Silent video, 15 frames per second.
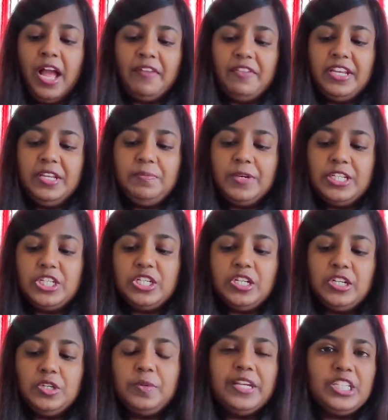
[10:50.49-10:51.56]
have any
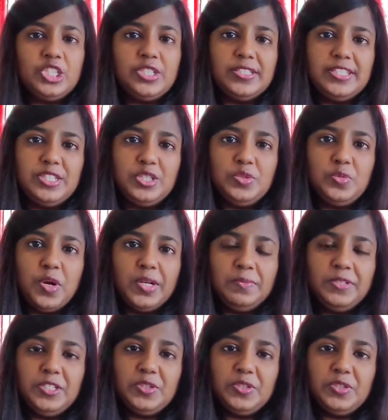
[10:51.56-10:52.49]
particular question that you want